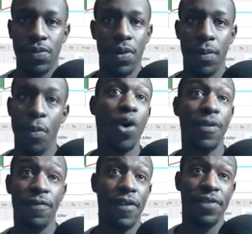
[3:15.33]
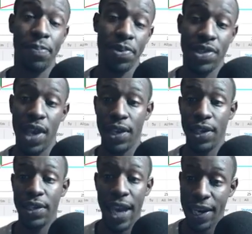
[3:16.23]
more than 50% in a
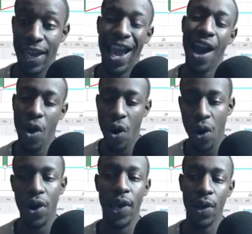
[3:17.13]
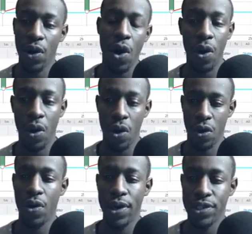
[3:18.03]
day, like how
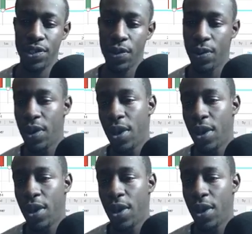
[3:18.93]
altcoins do.